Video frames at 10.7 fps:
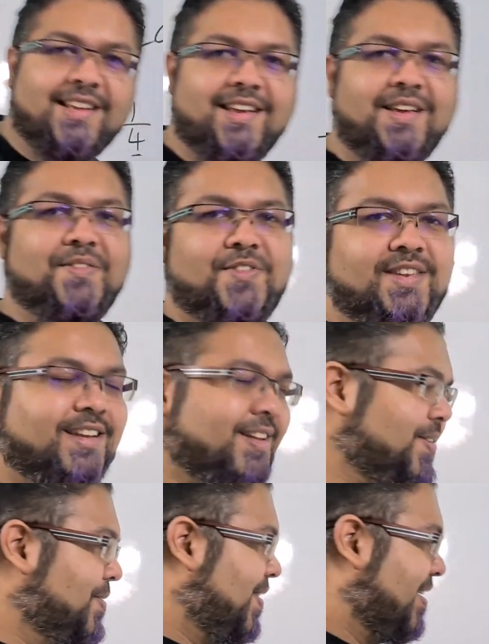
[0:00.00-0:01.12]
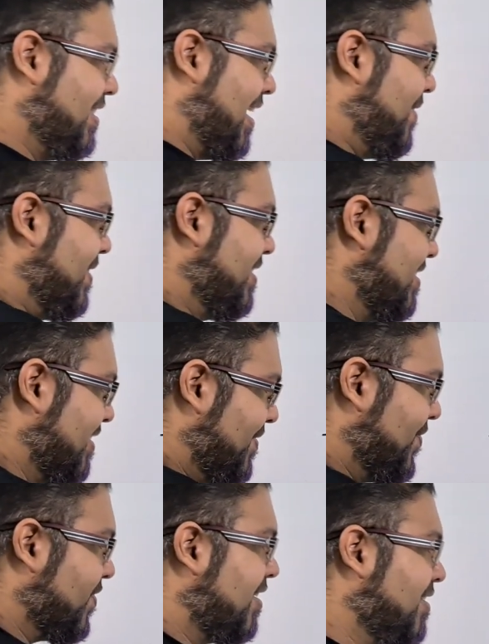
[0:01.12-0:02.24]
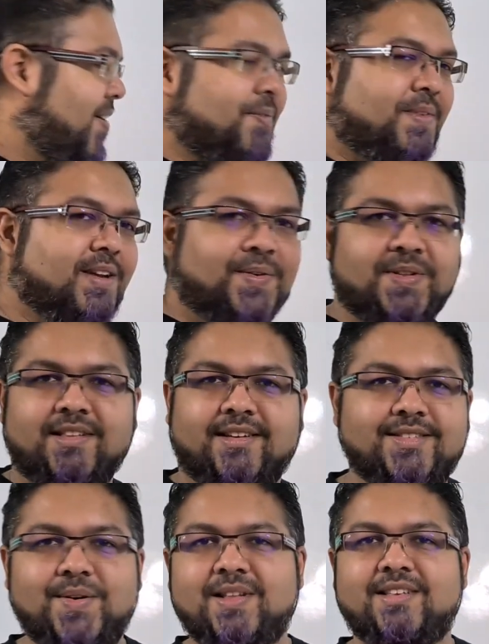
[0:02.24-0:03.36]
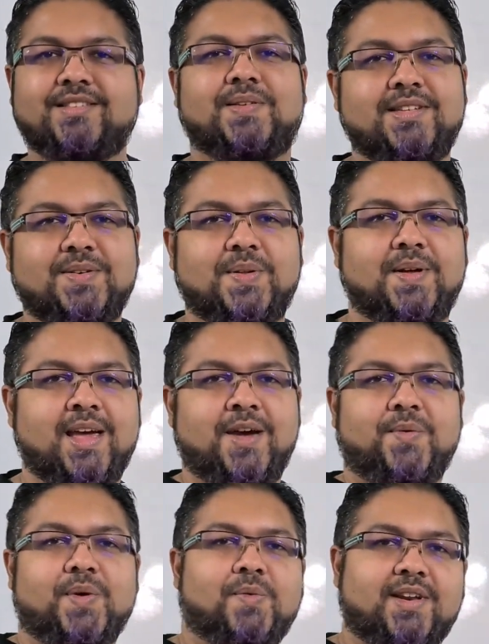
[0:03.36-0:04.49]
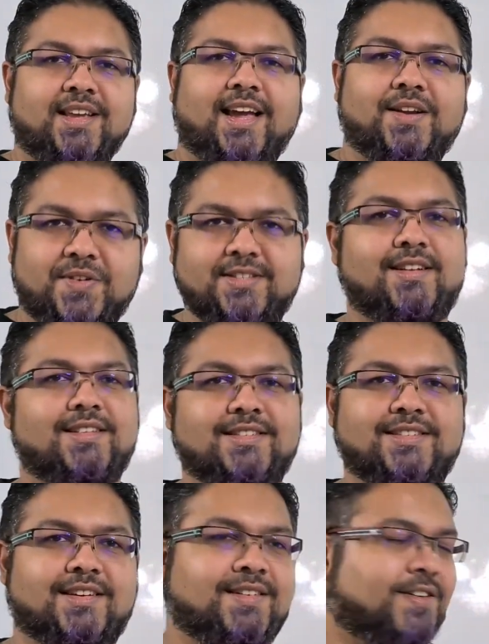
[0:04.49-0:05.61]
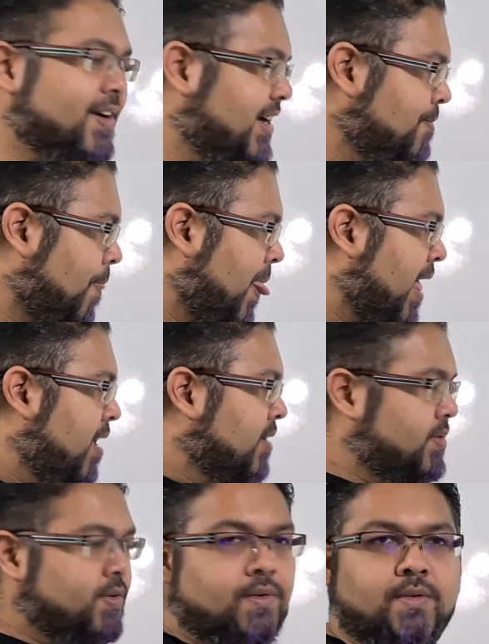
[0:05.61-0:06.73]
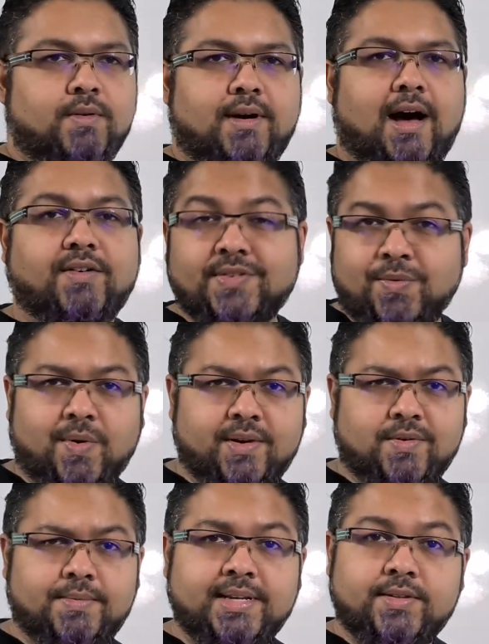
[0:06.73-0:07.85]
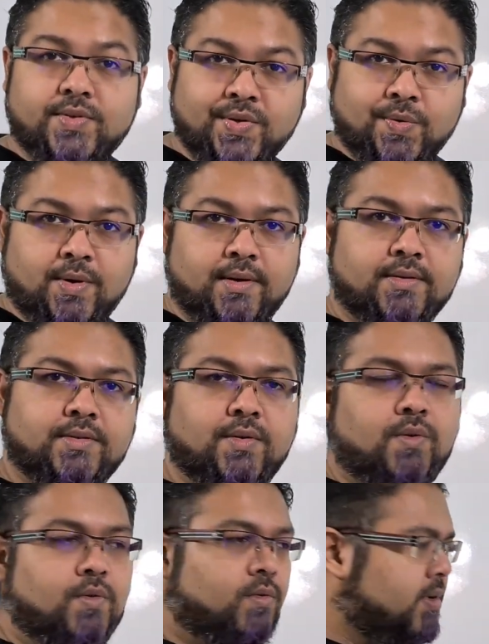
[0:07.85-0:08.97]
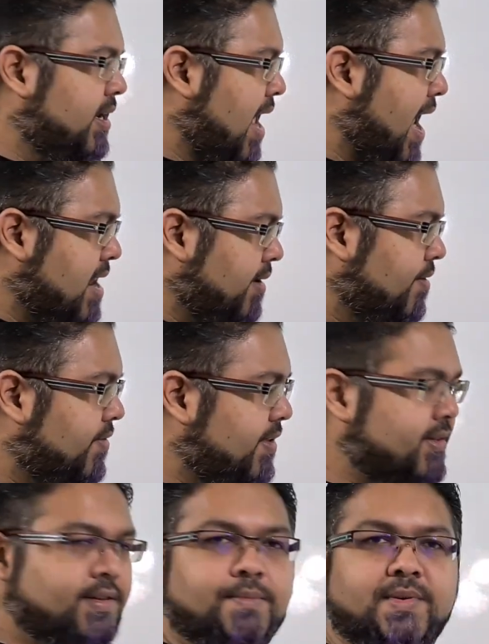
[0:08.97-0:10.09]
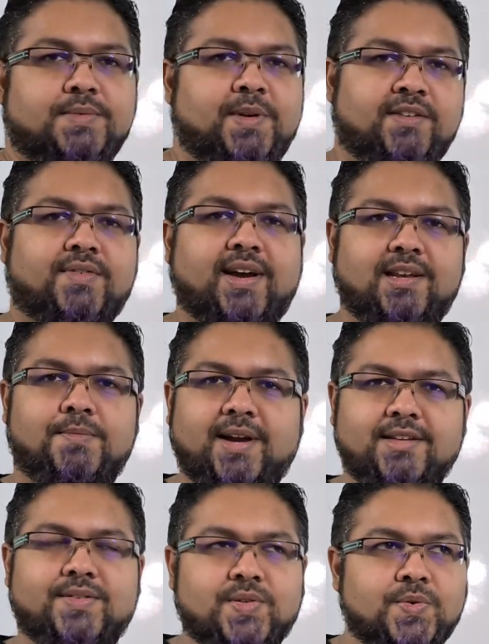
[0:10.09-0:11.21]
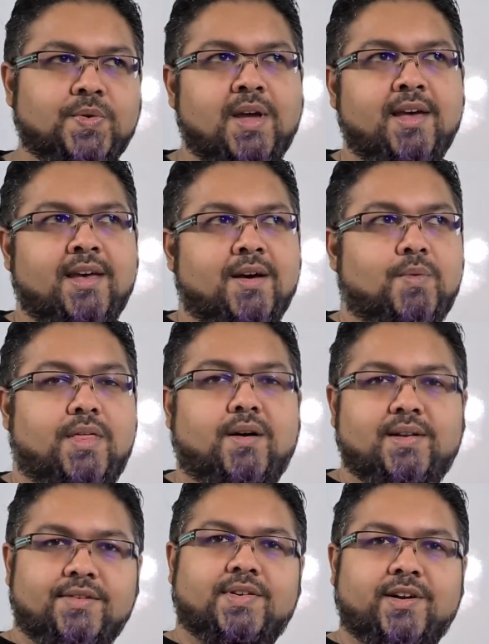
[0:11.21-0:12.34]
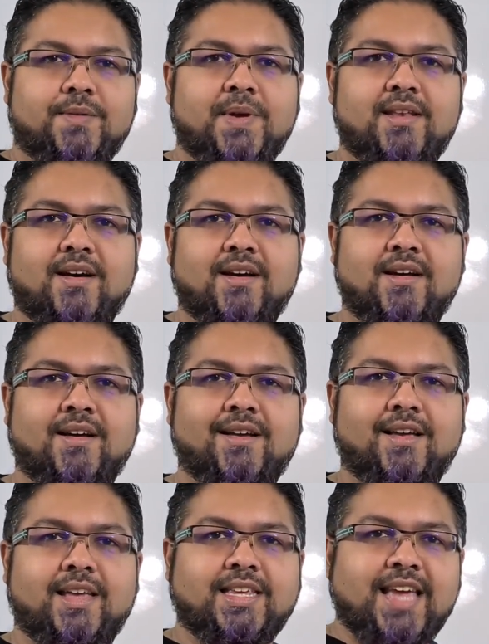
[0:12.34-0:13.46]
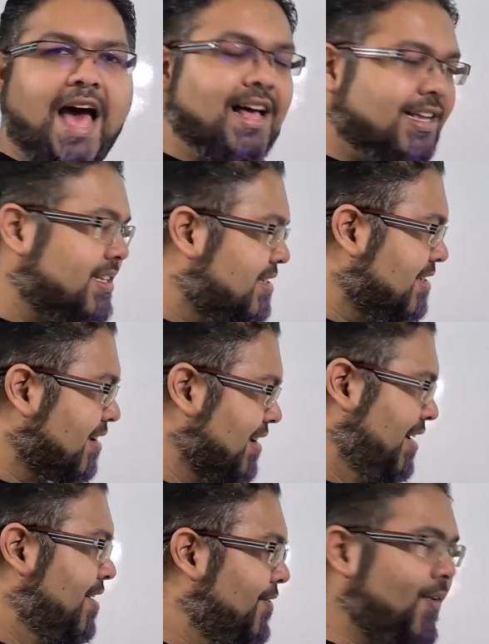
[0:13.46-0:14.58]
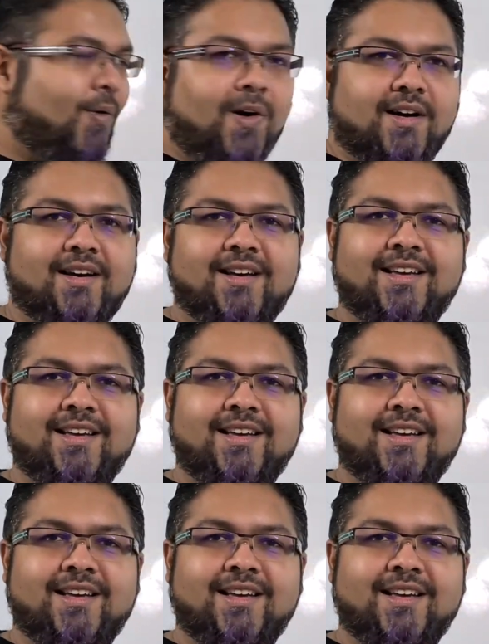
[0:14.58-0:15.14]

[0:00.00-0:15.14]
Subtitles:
in an infinite loop, and that will not be cool at all, at all, at all. We want to get results, right? So after 1 will be 2. So could any of these numbers be divided by 2 without leaving a remainder? Yes! 4!